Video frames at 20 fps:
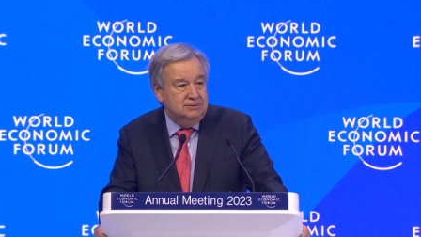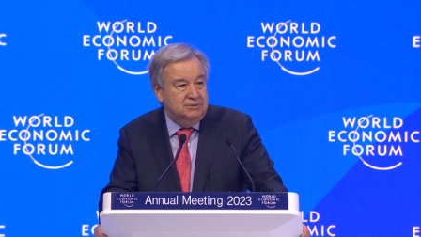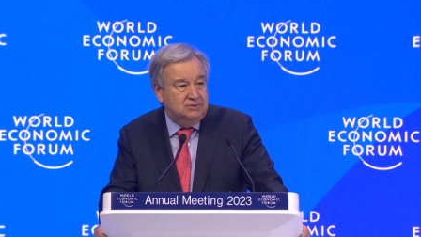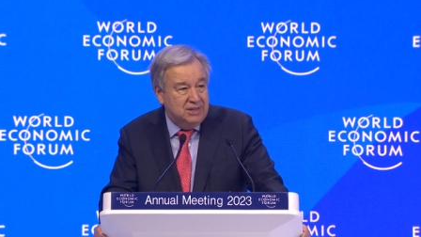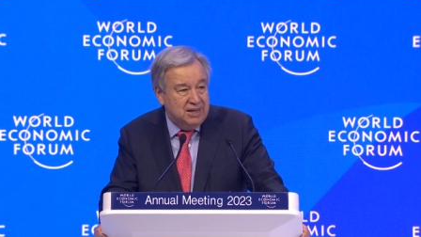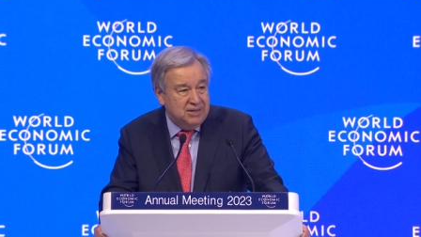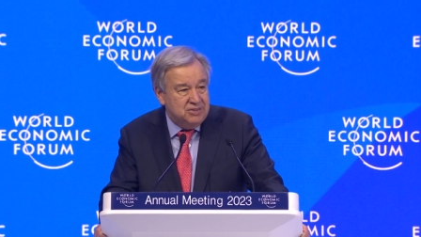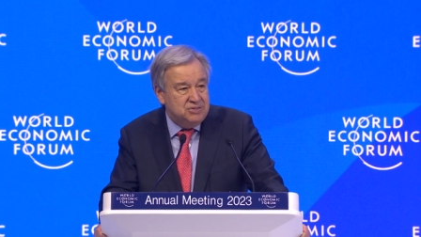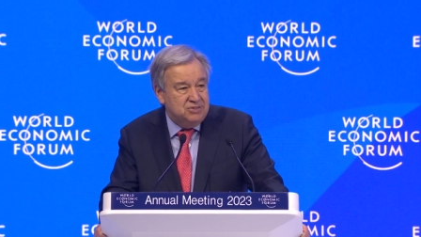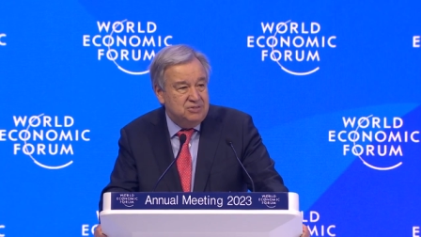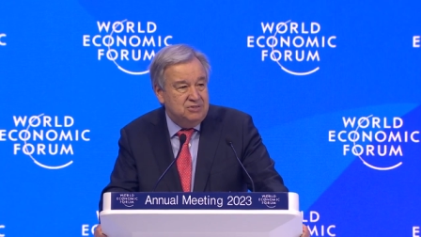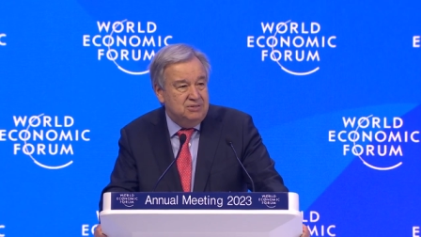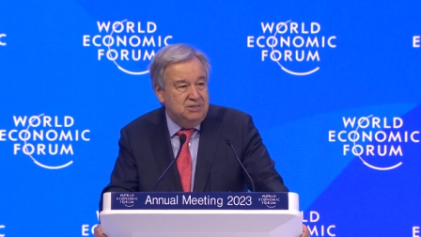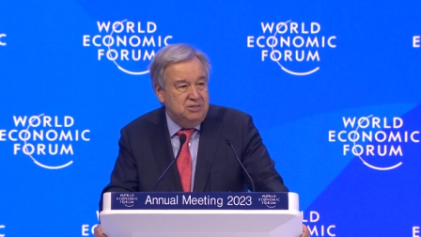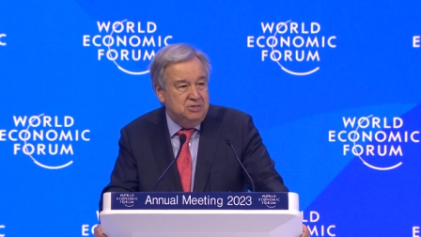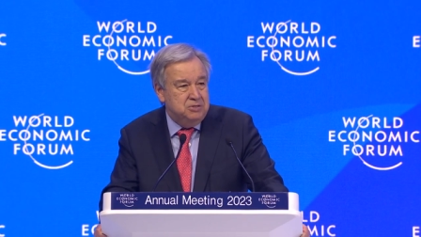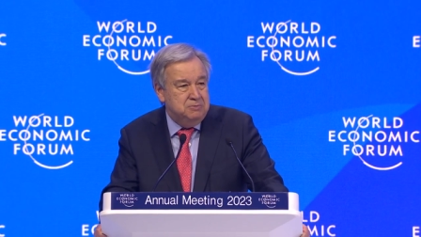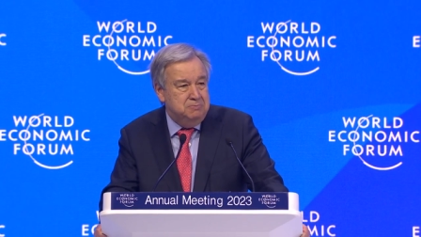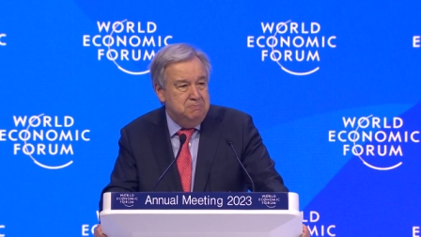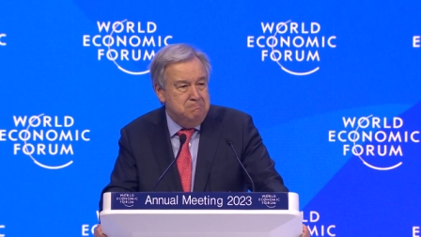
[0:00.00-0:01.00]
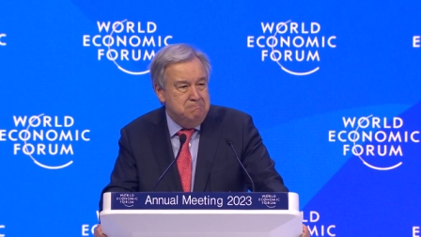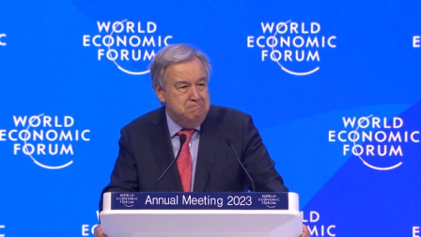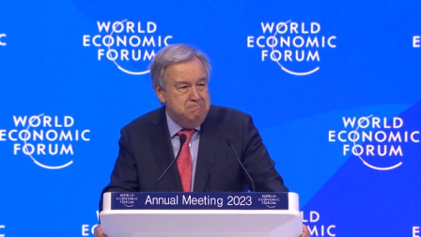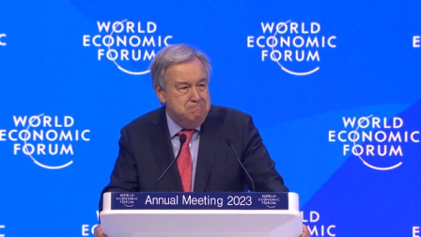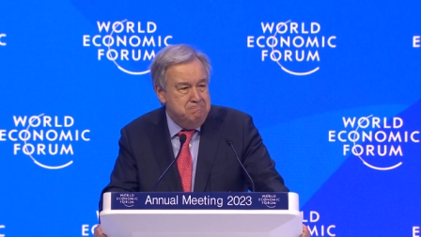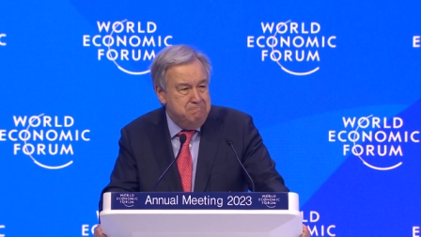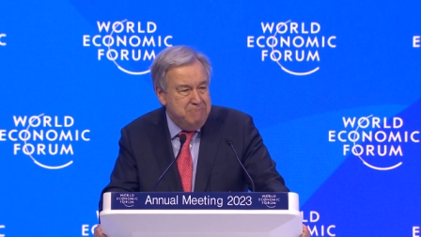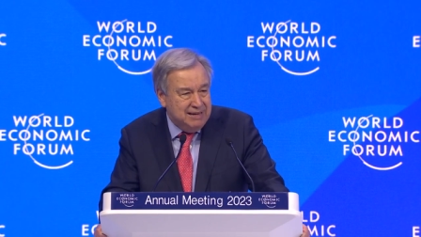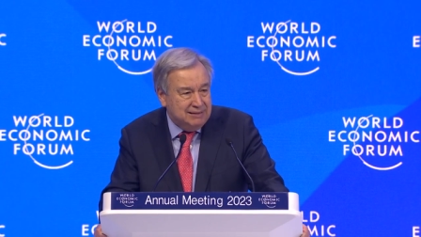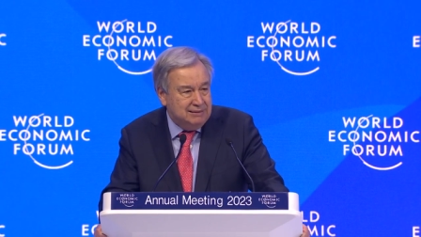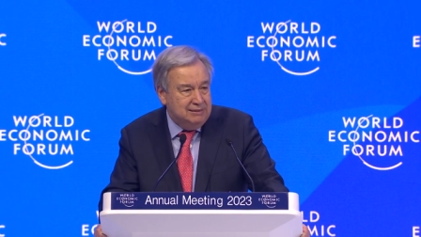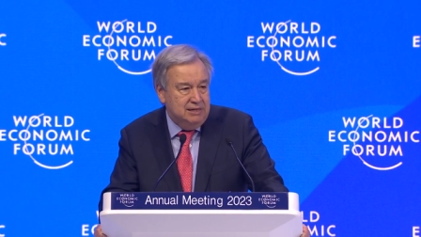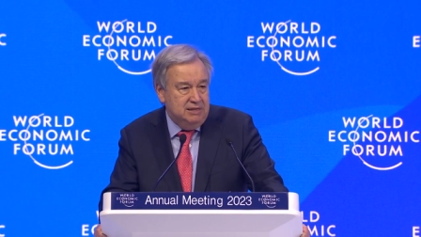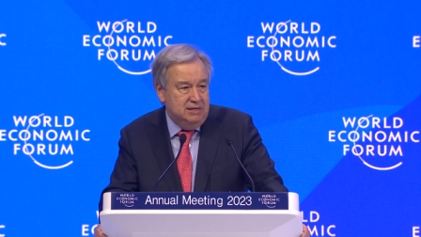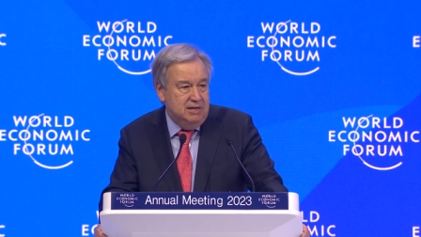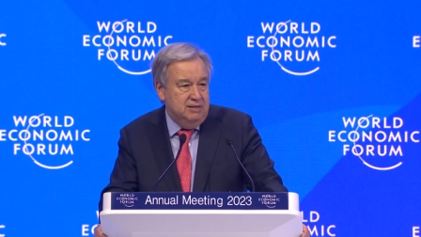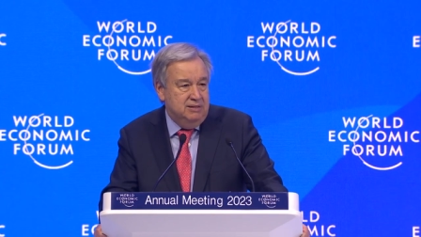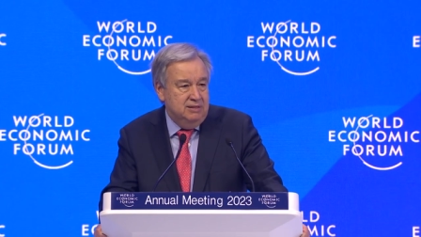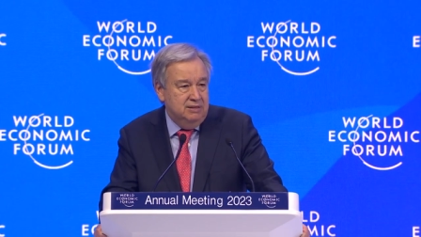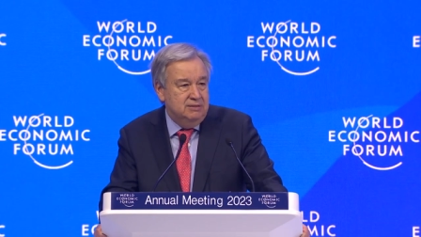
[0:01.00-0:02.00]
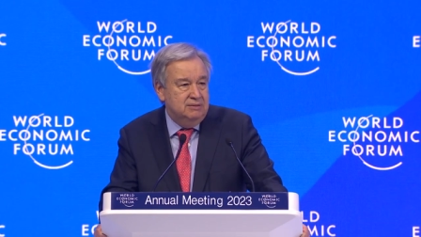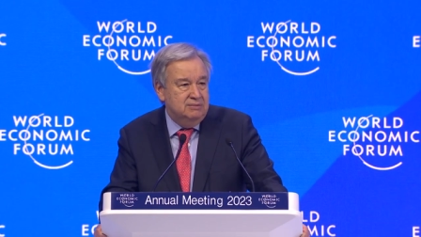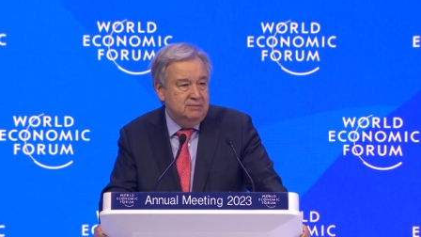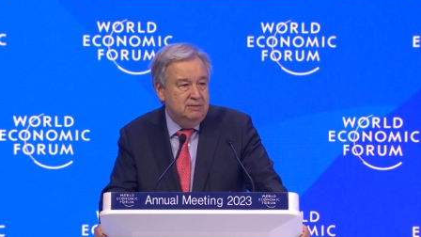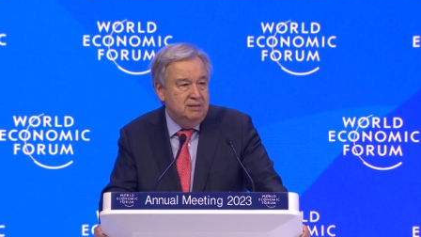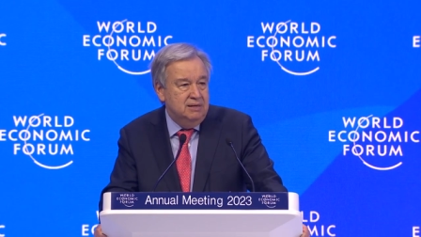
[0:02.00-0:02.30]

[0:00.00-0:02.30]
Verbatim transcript: trust is badly needed